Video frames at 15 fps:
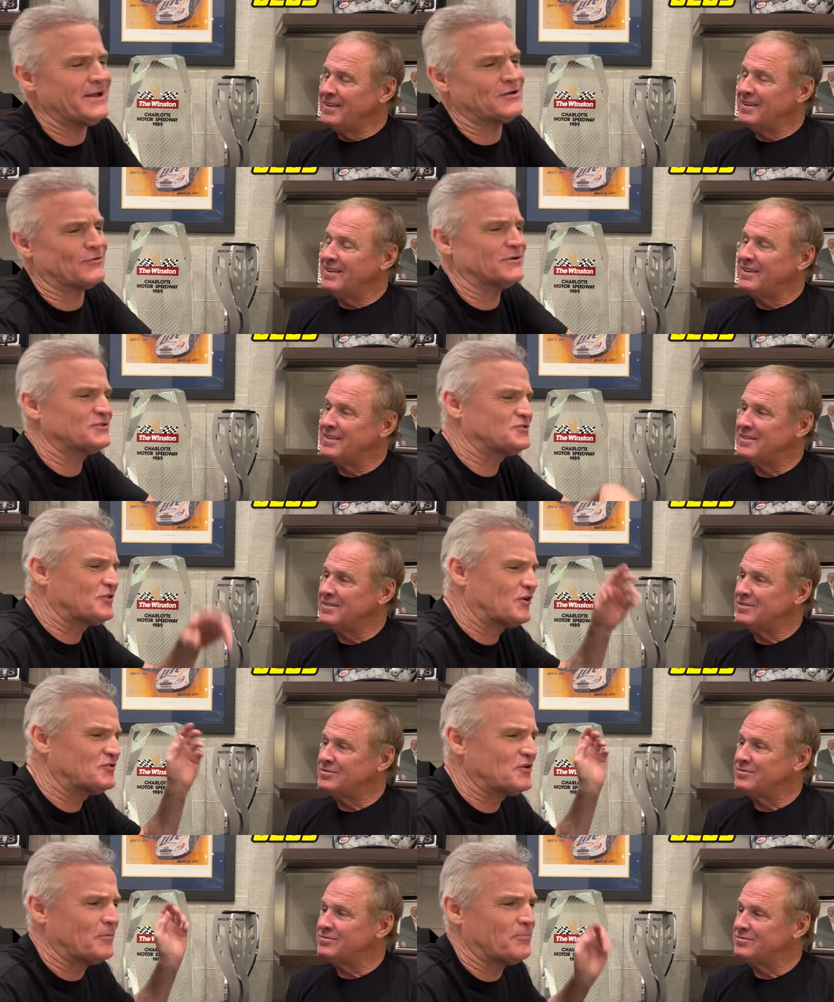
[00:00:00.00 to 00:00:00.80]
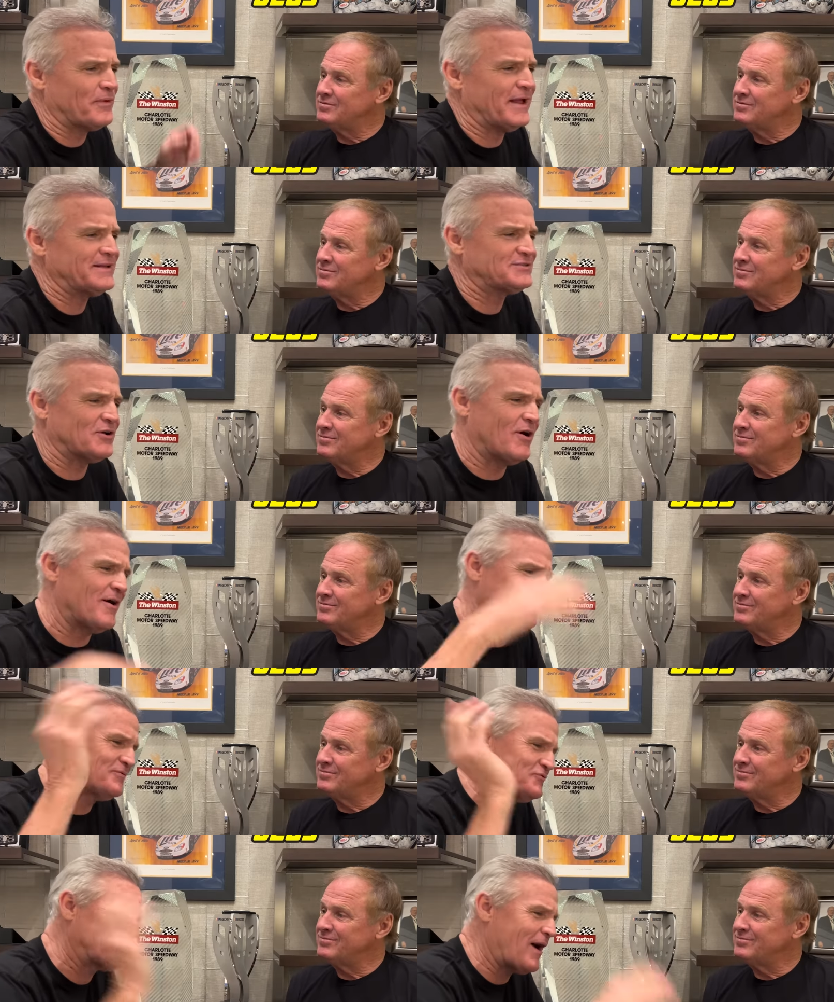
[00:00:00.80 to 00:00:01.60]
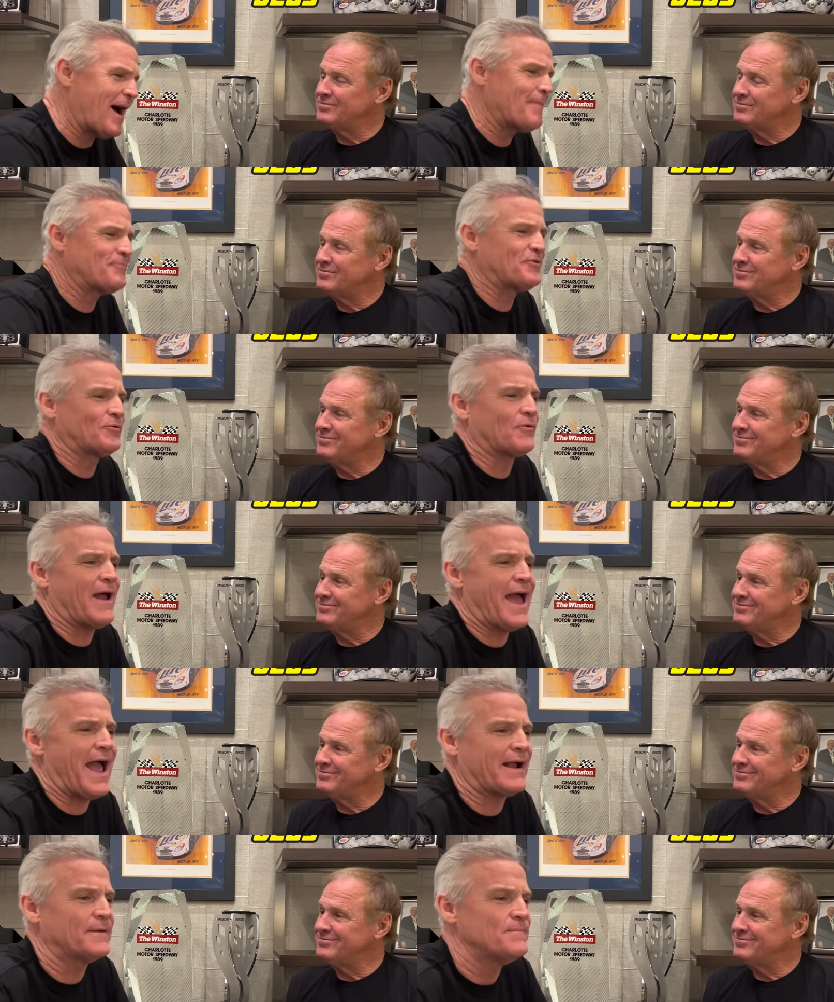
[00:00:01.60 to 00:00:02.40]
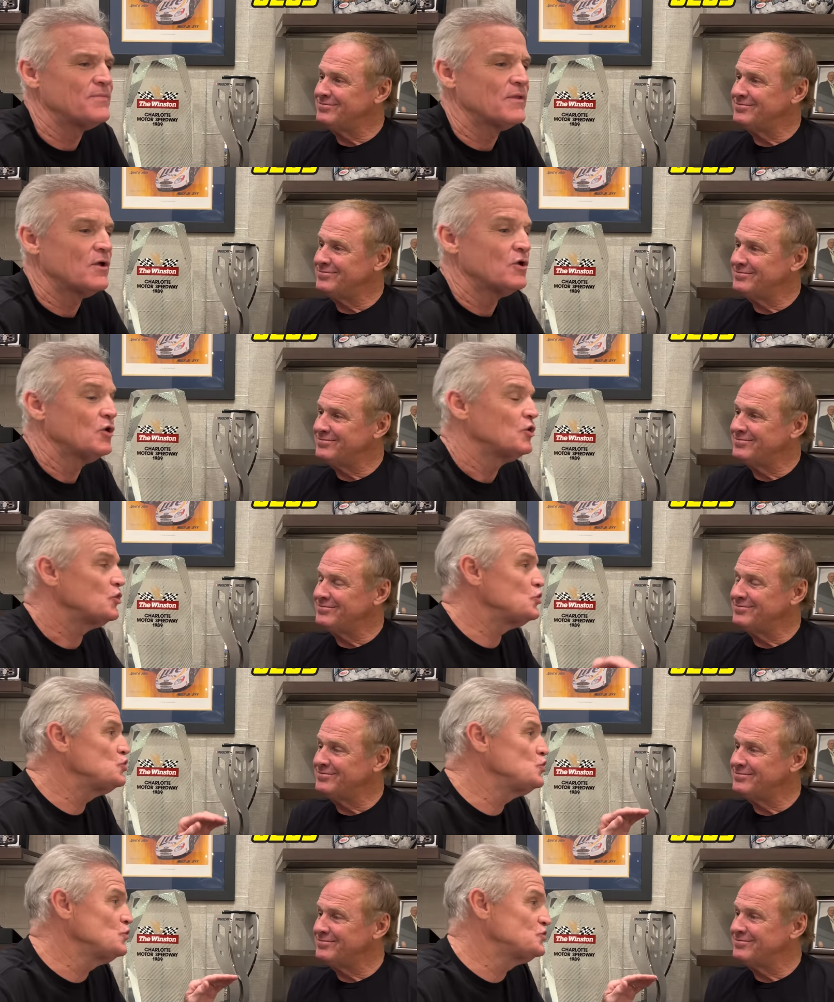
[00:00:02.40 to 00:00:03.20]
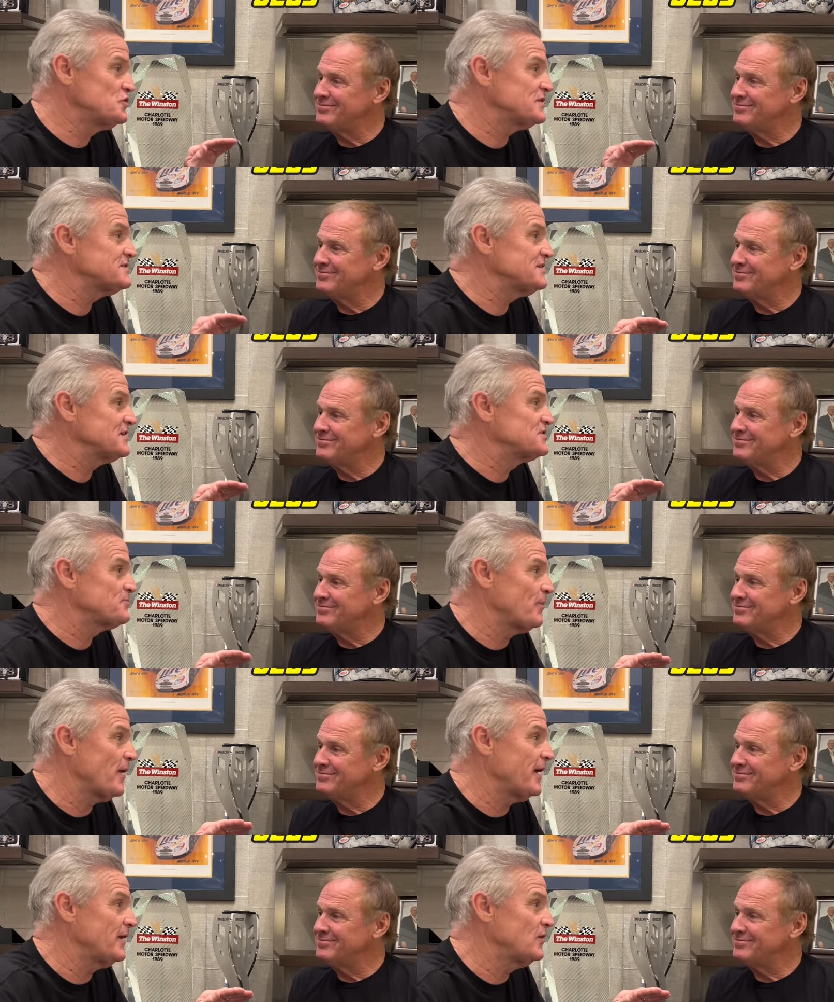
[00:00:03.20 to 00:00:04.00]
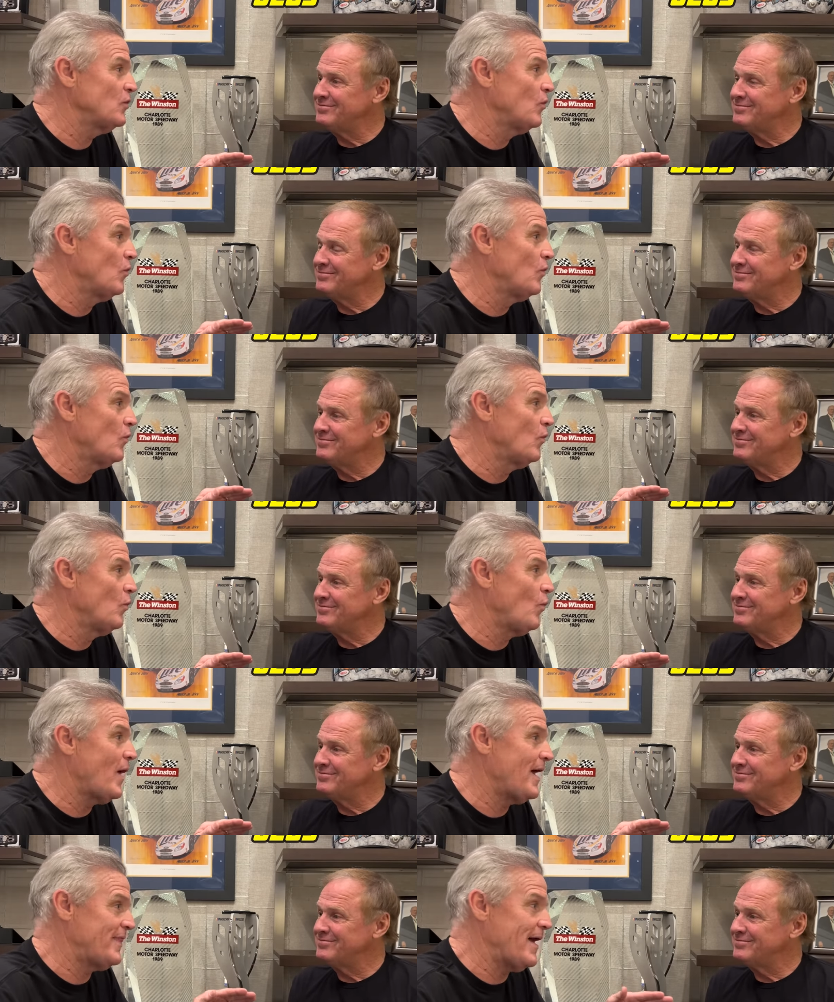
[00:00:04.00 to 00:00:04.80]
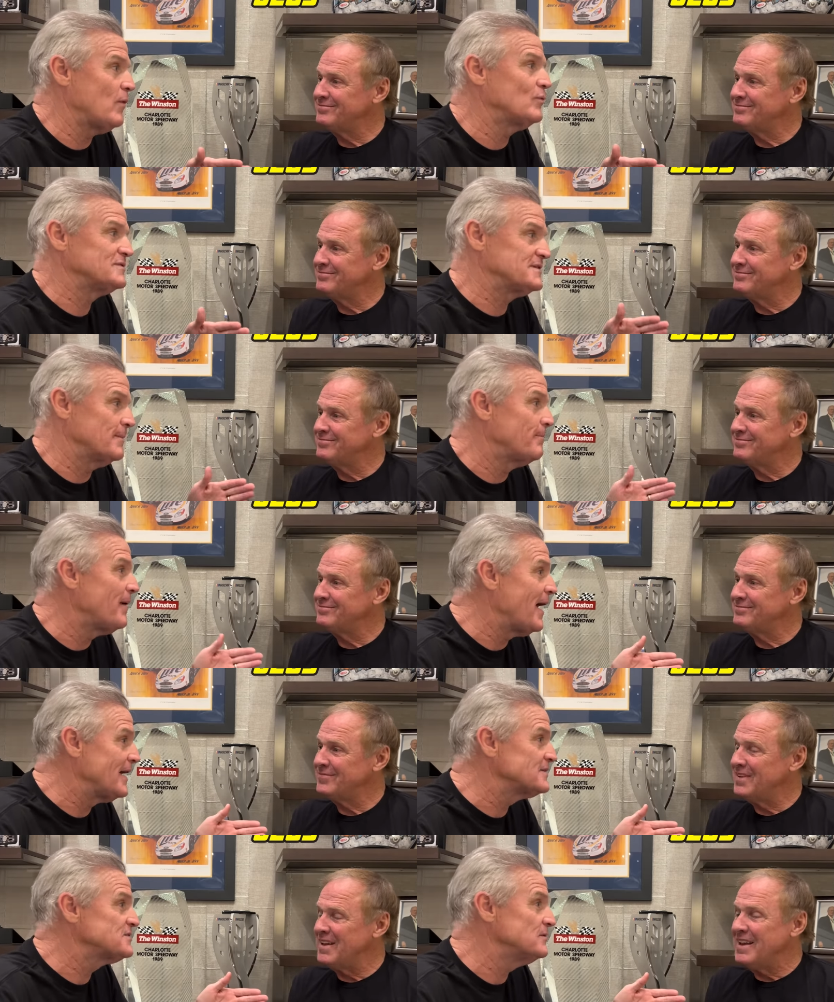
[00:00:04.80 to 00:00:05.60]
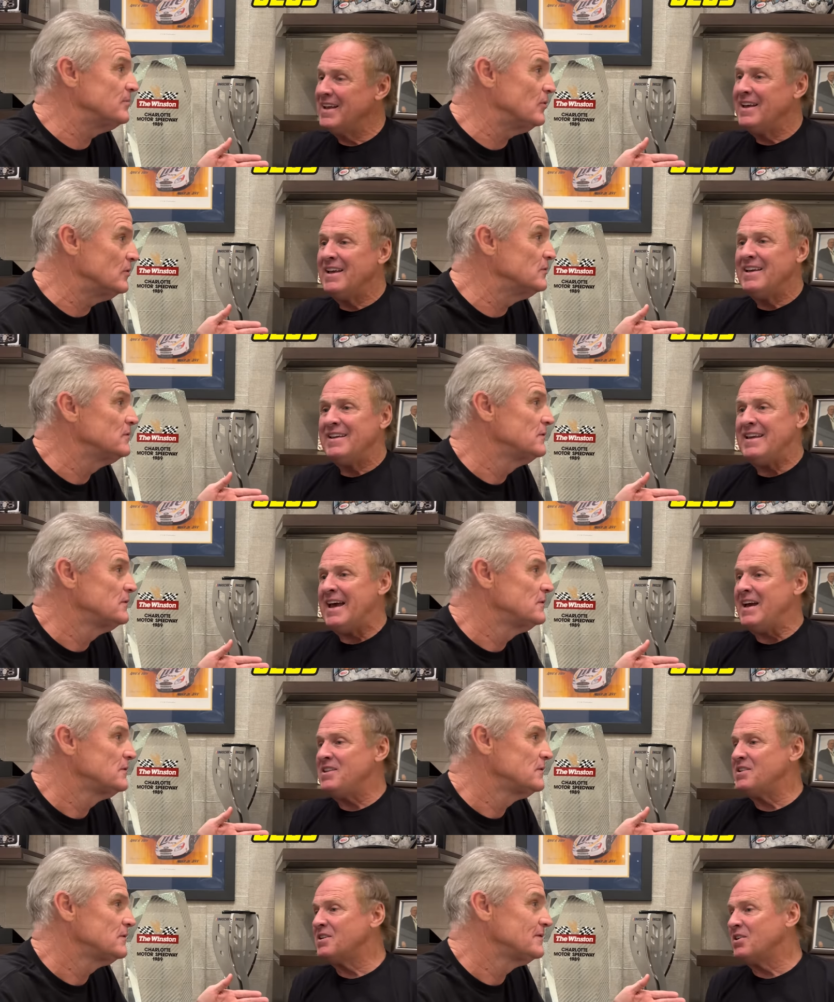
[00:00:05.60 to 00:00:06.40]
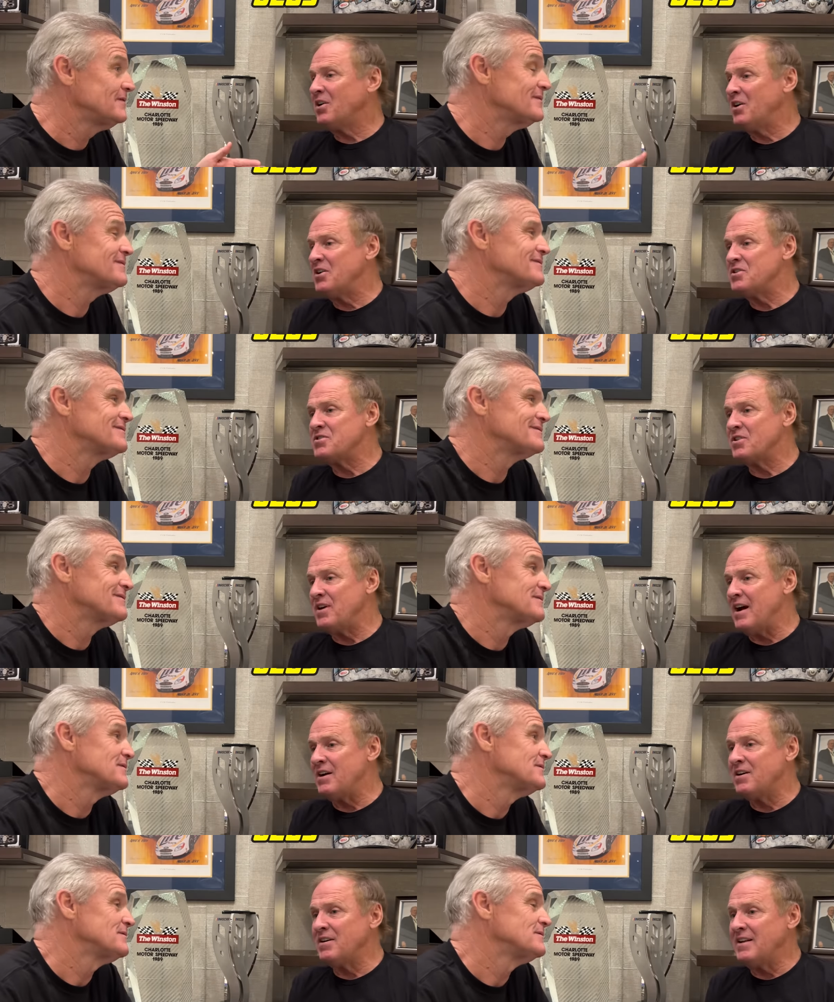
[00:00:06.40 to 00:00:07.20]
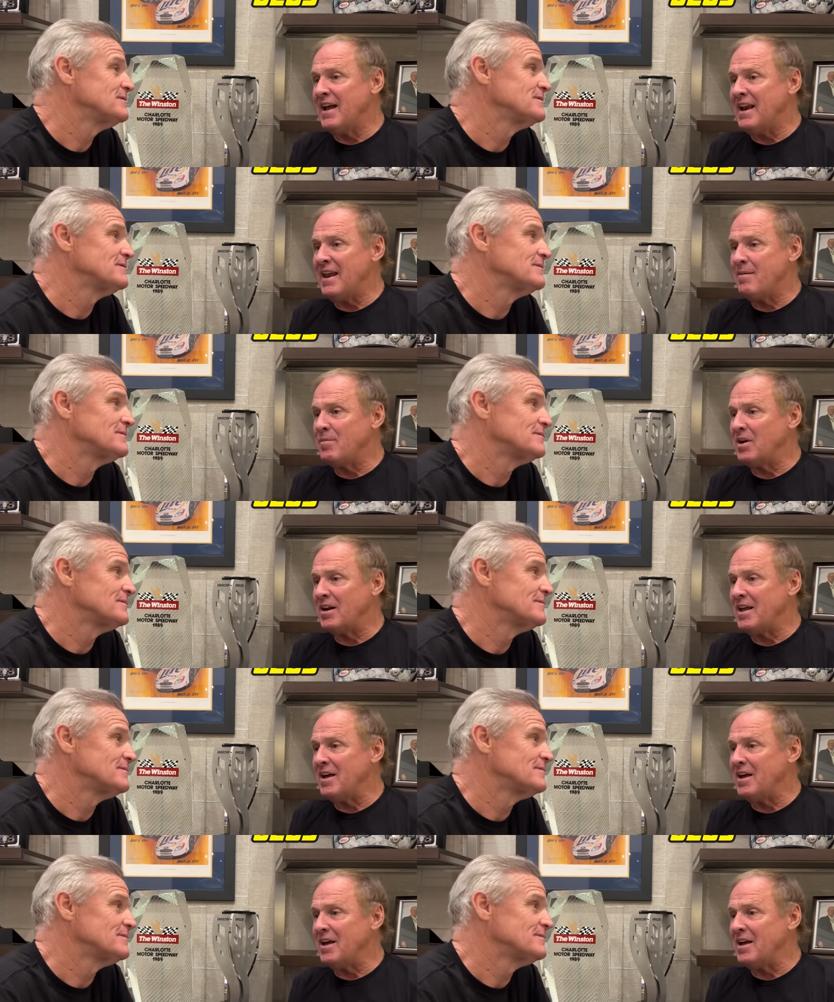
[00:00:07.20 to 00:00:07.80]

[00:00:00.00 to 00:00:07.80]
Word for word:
Speaker 1: the restrictor plates off, drop the rag. You just explained why that was impossible.
Speaker 2: Yeah, the cars are aerodynamically